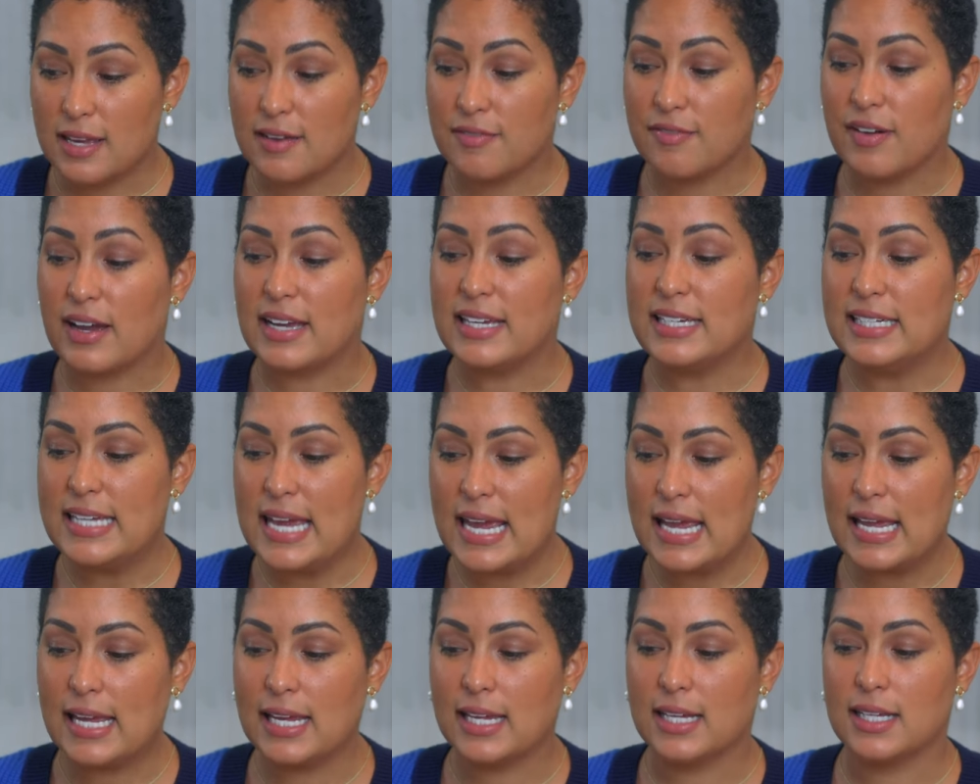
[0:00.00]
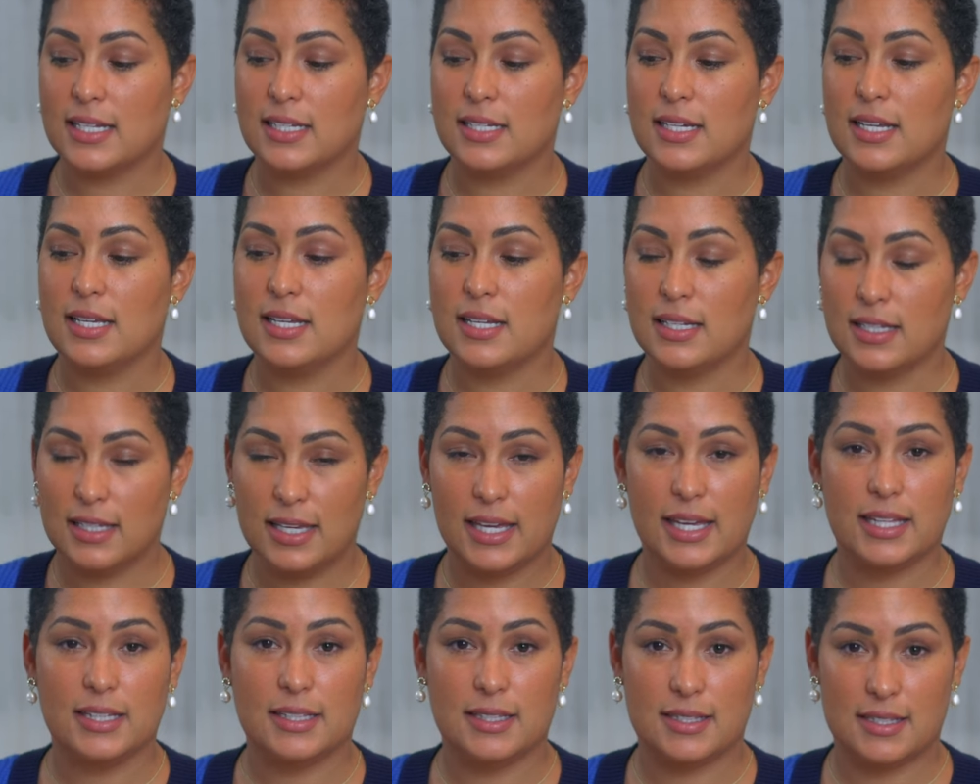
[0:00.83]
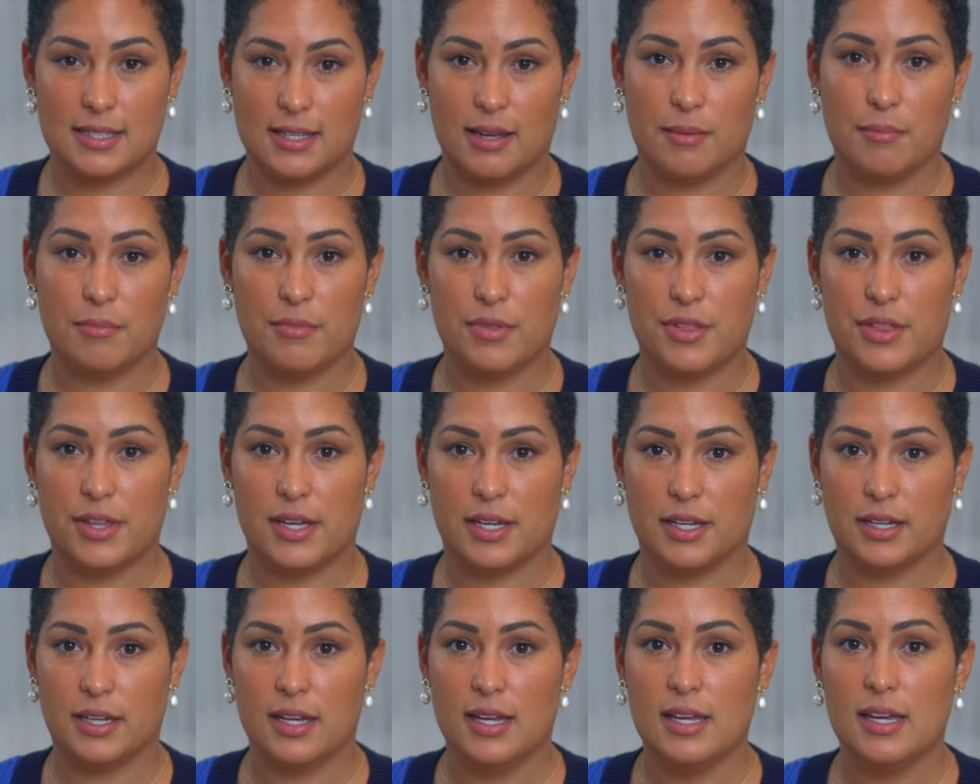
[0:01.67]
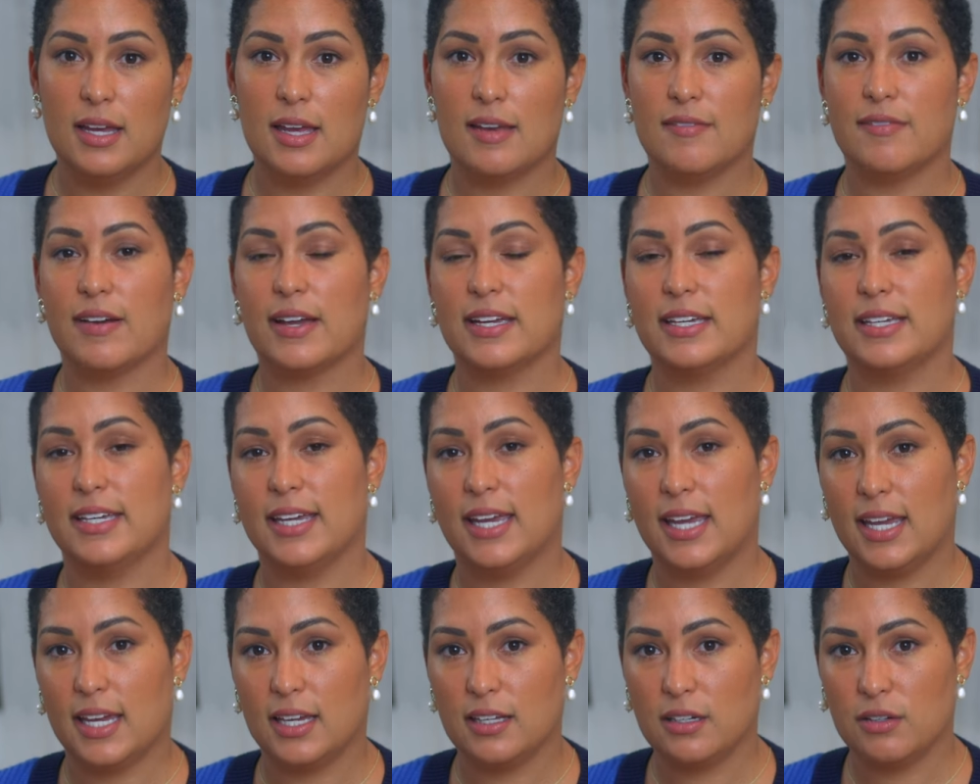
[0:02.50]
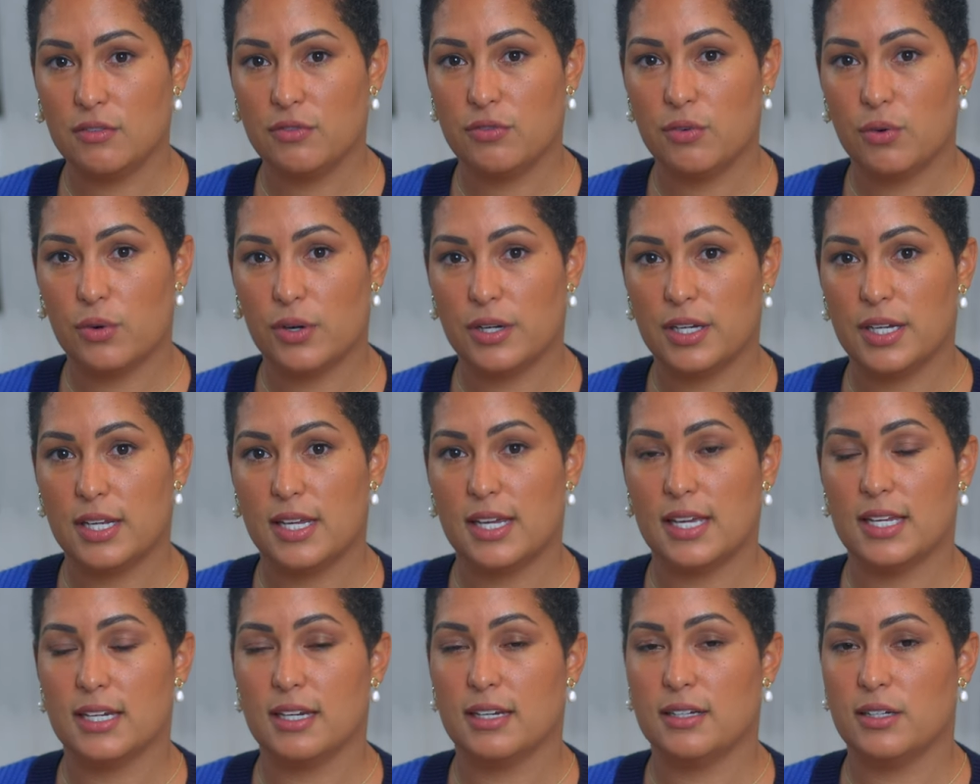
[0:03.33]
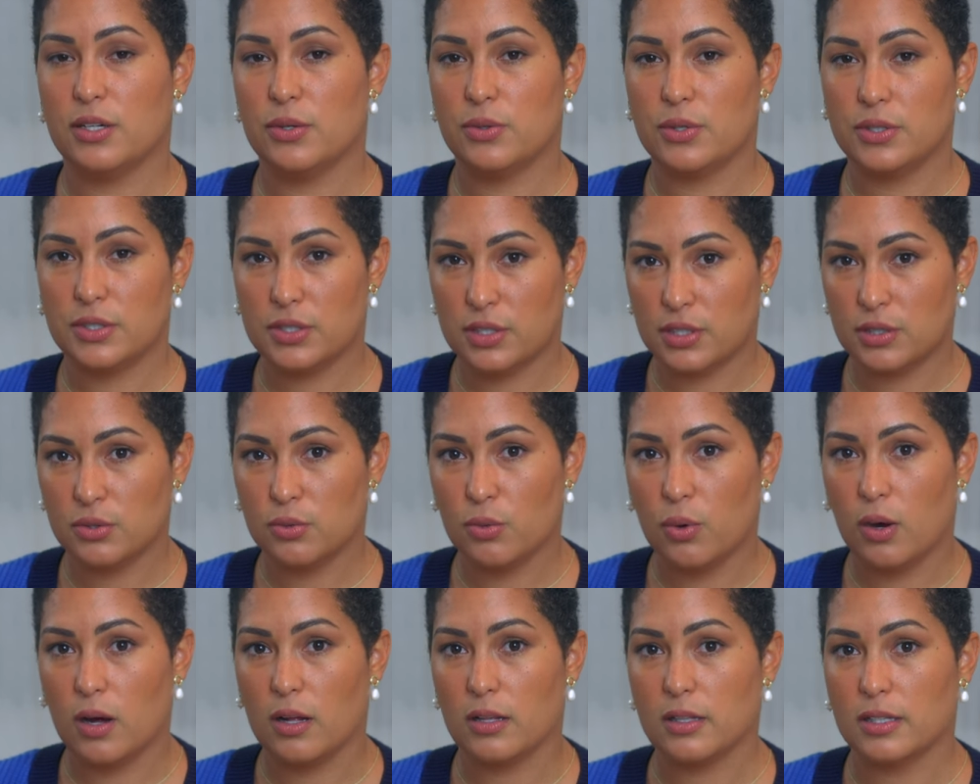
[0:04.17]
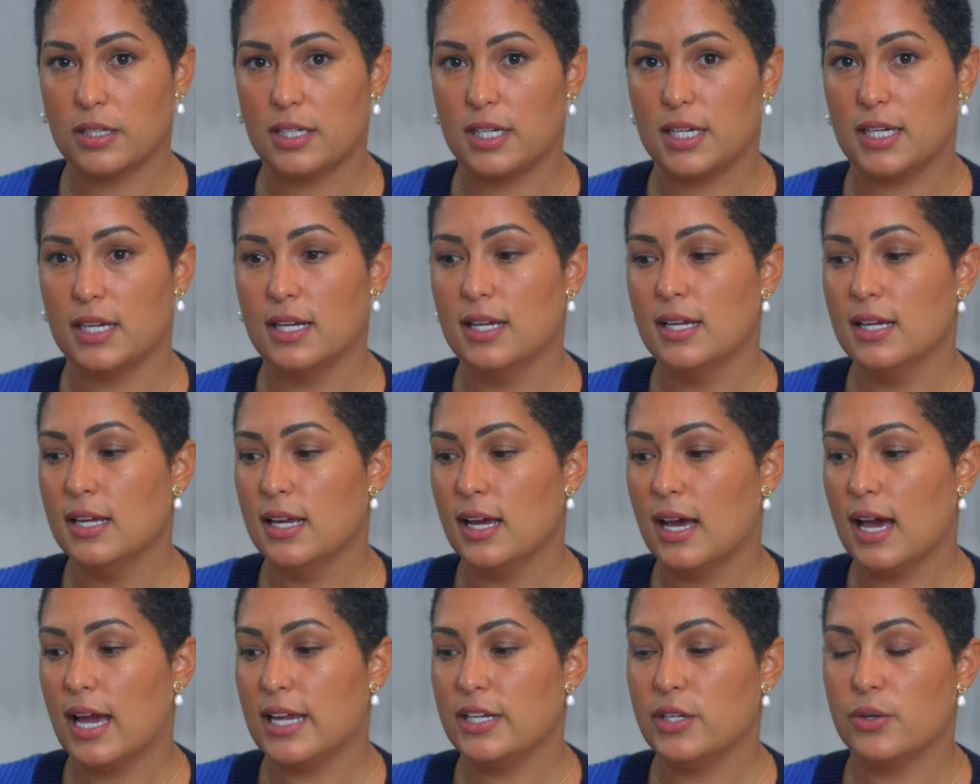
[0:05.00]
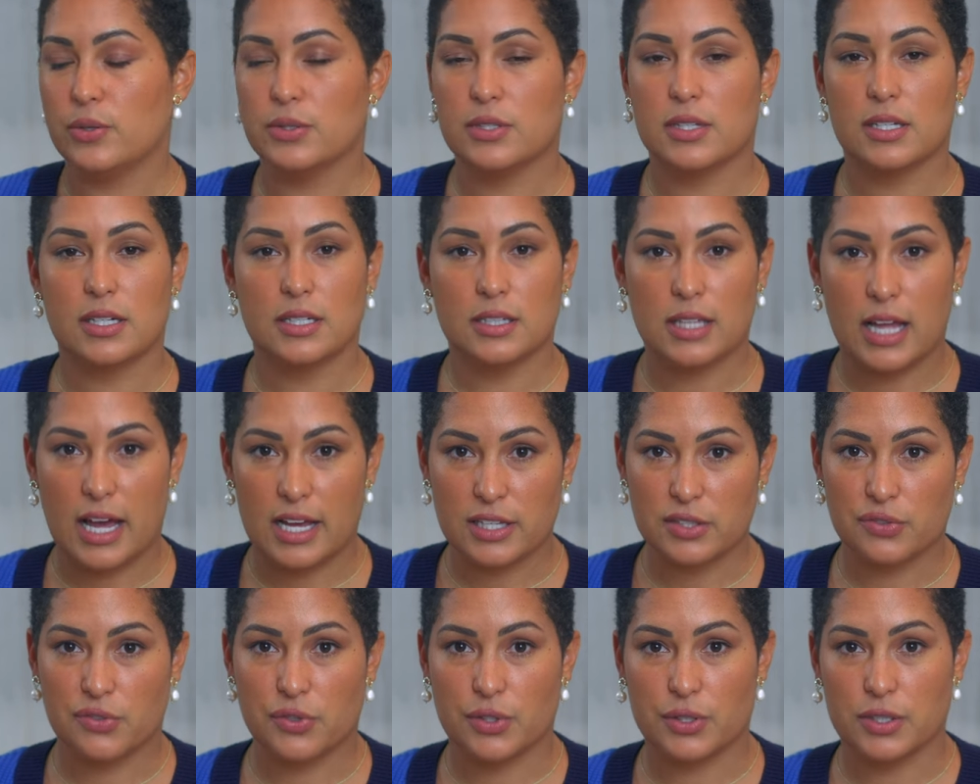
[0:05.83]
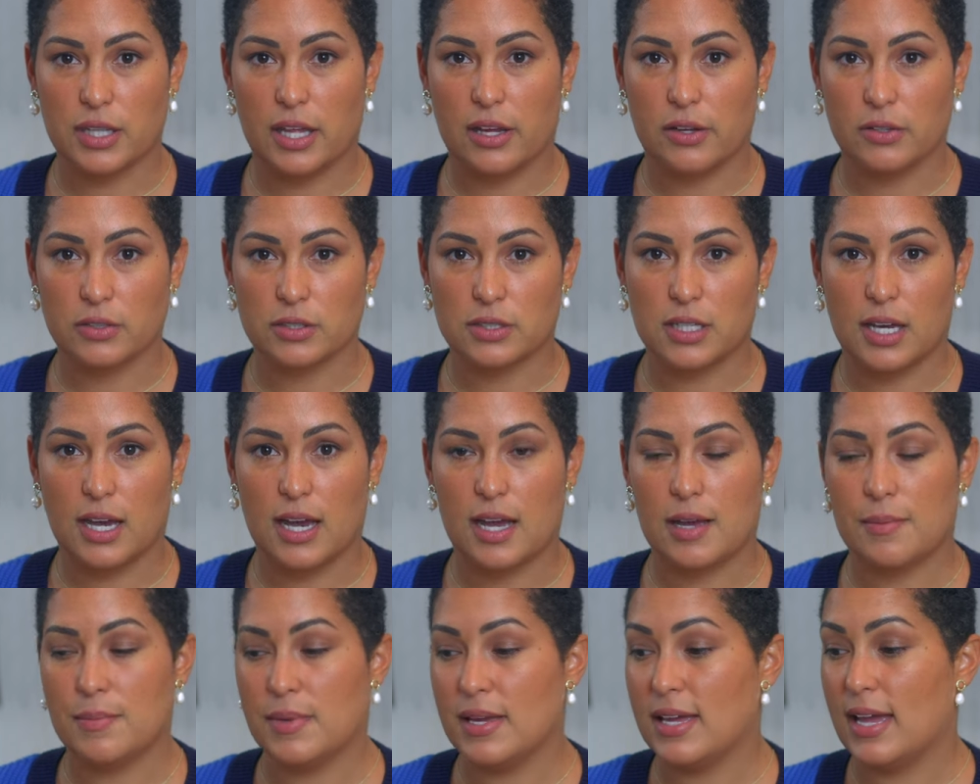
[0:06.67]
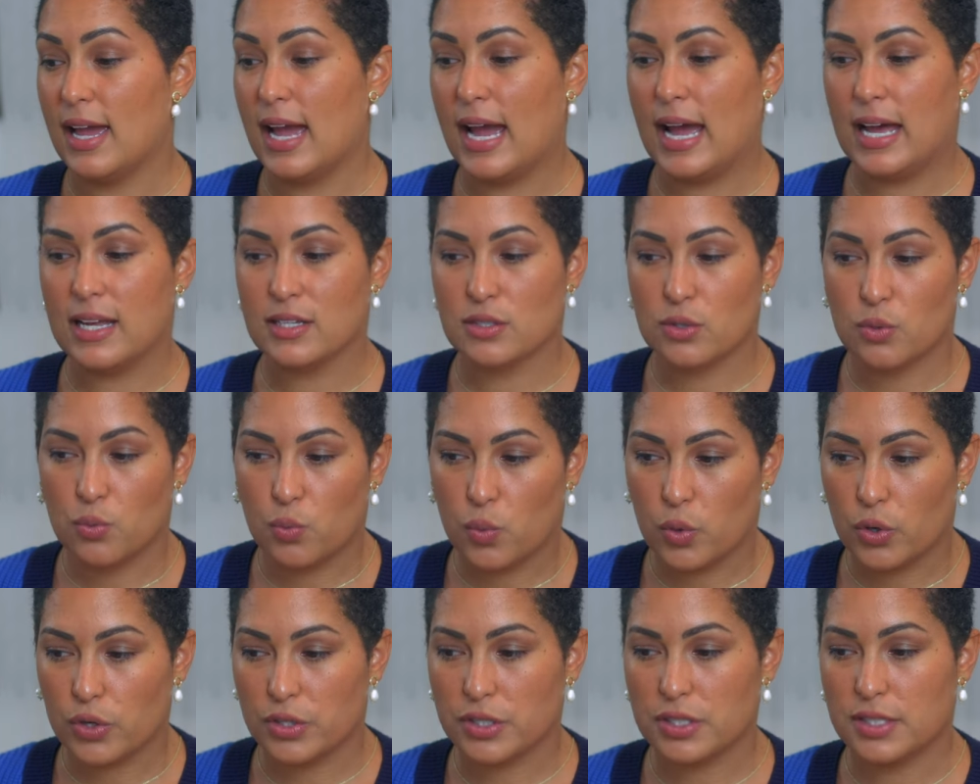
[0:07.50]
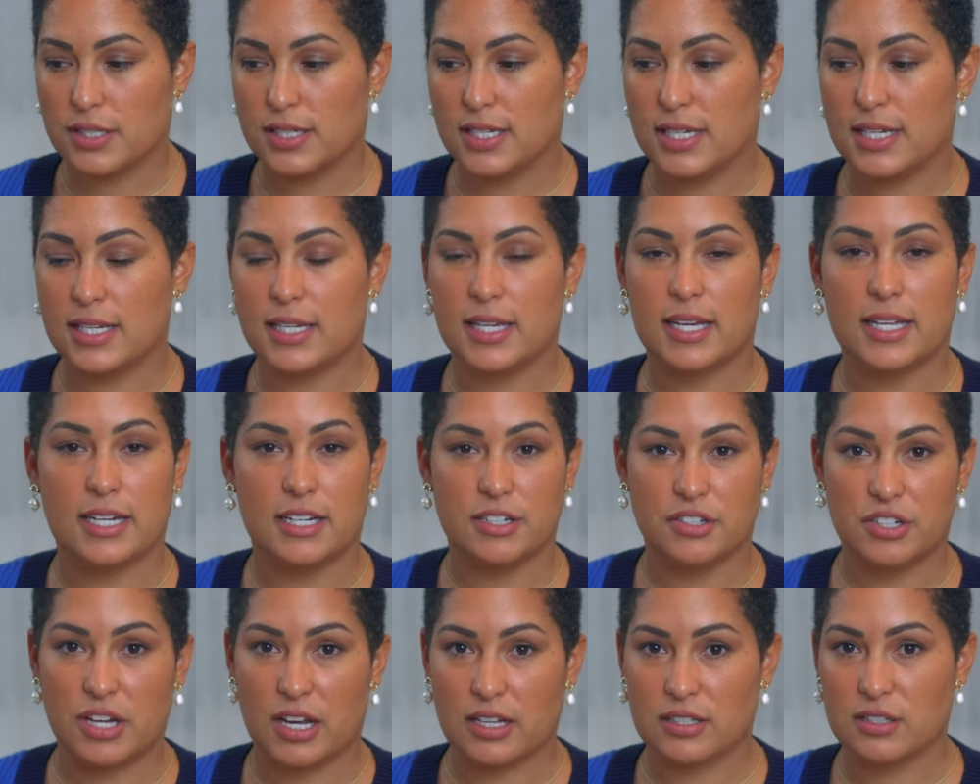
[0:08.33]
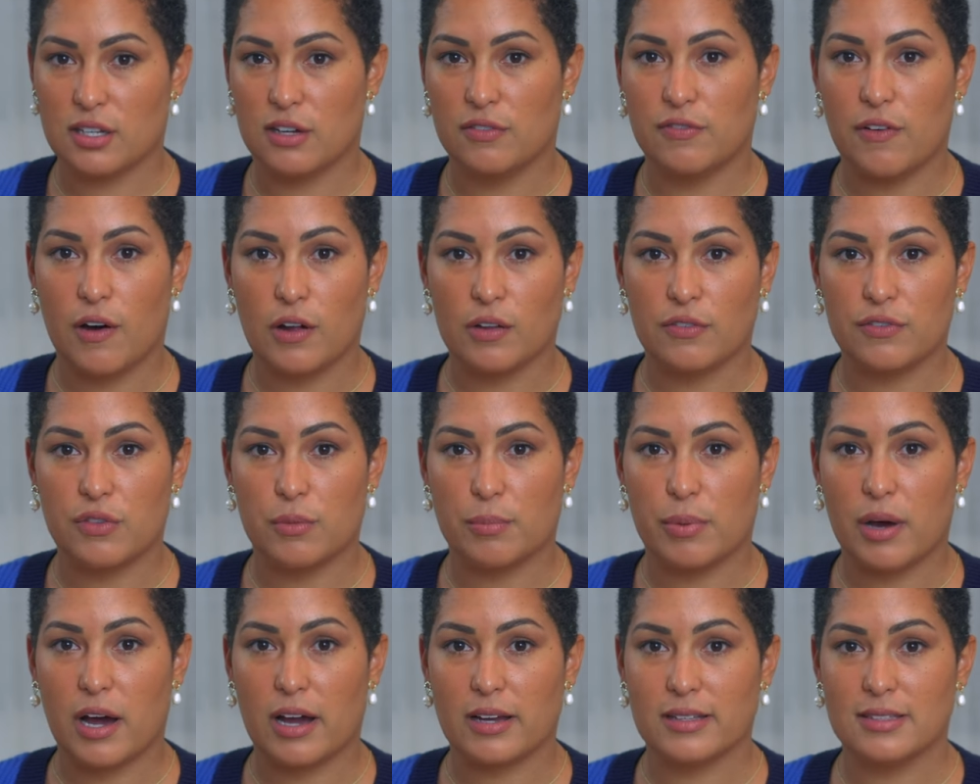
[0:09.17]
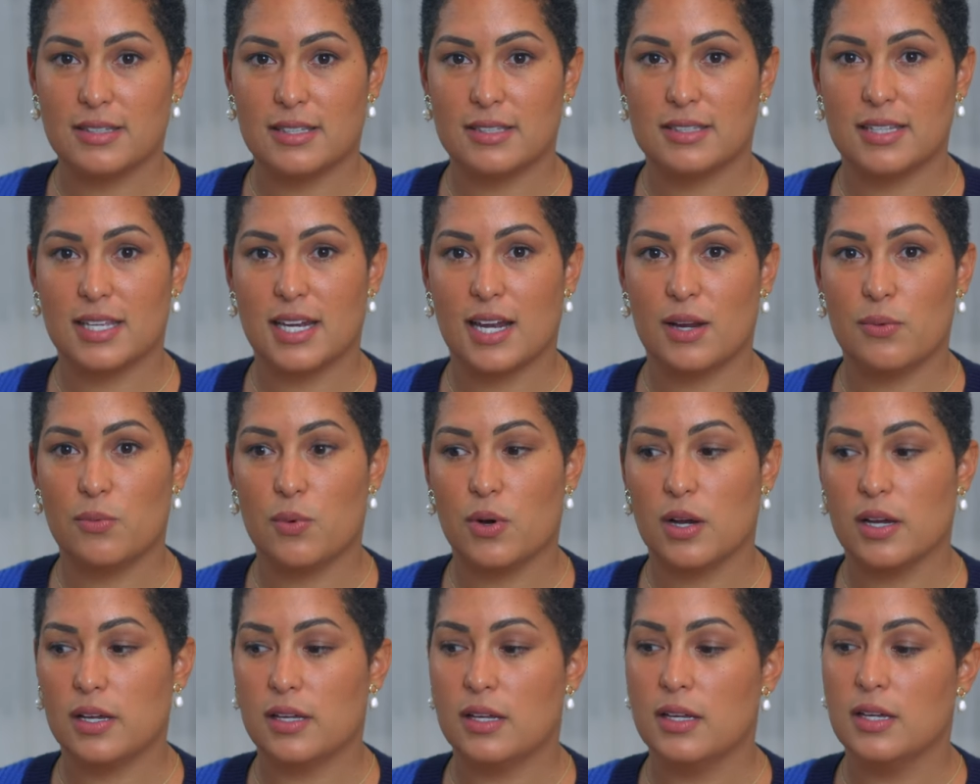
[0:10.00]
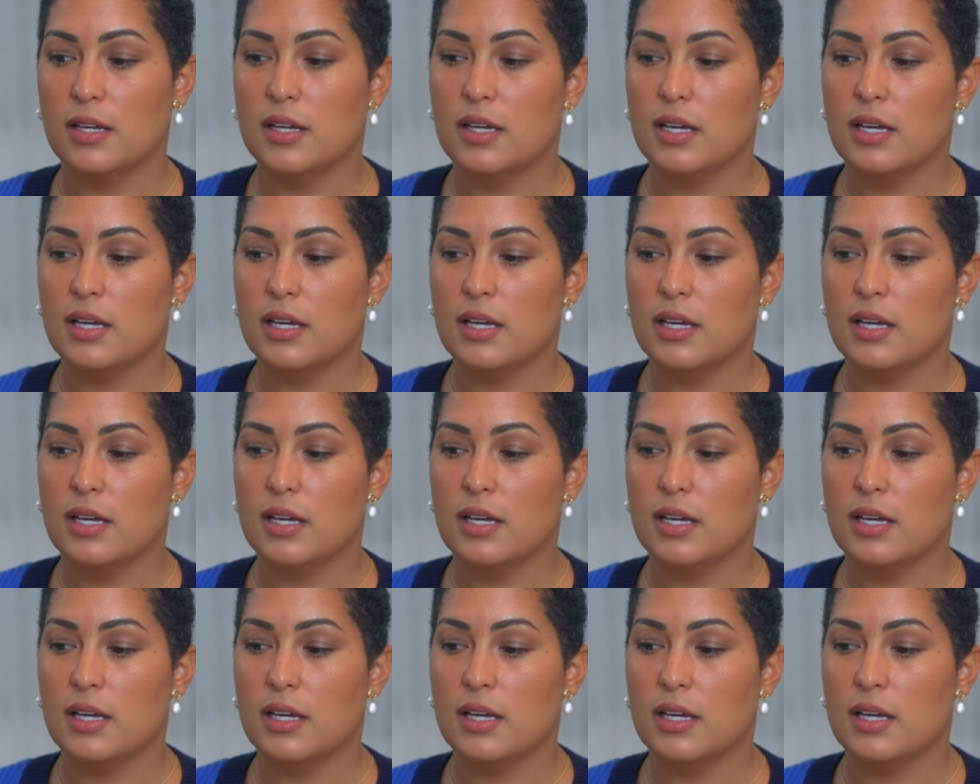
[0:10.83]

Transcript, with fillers: If I can get something, if I can afford it, and I know it's good quality, I know it's gonna last for a long time, it has a warranty, and it checks off all of the boxes that I want,